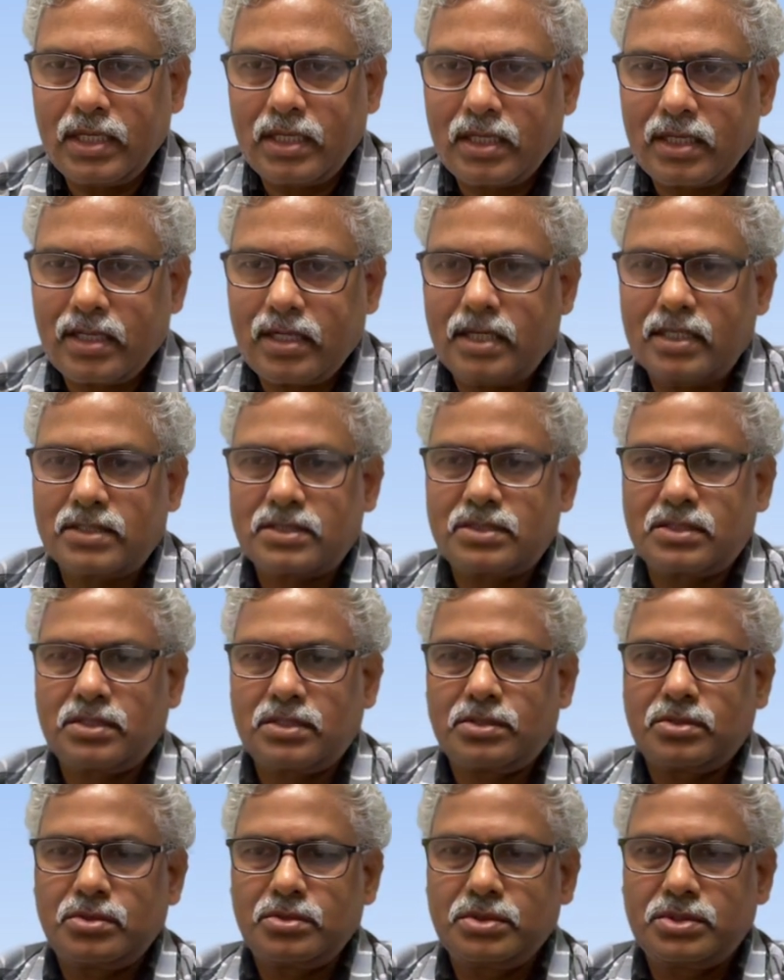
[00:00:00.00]

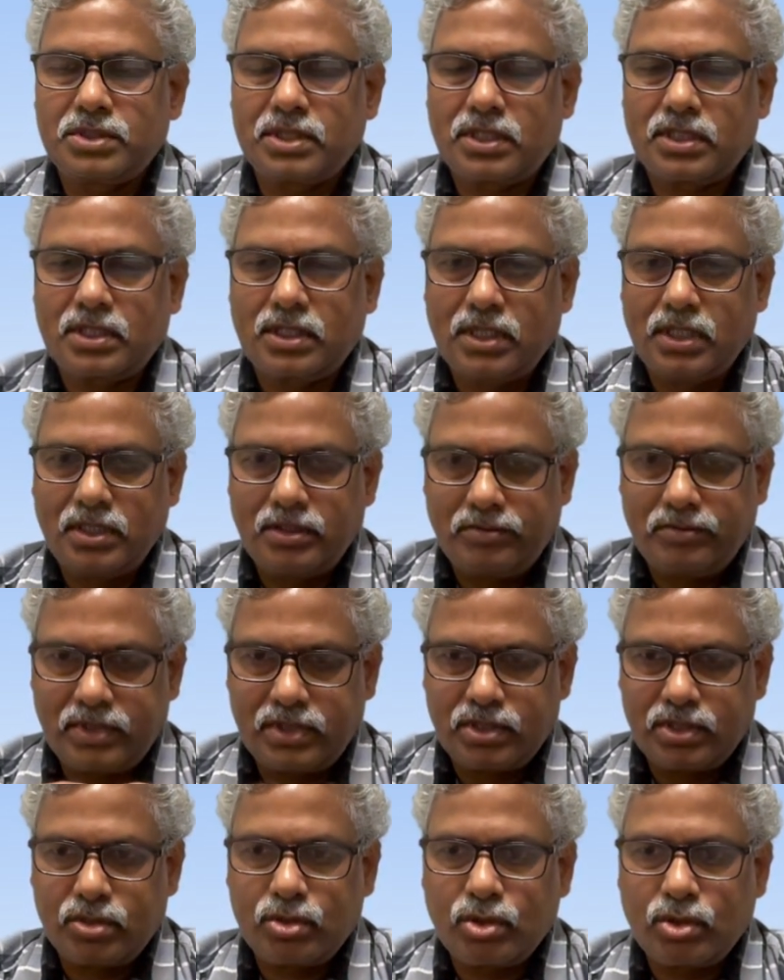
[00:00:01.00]
constitution with
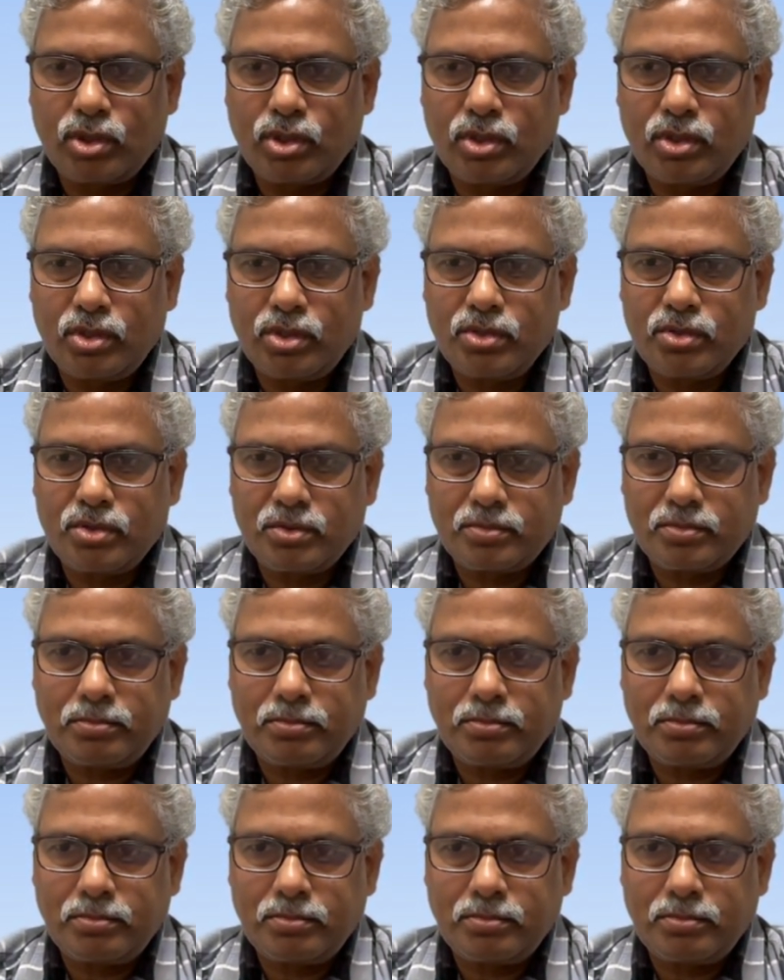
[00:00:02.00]
the core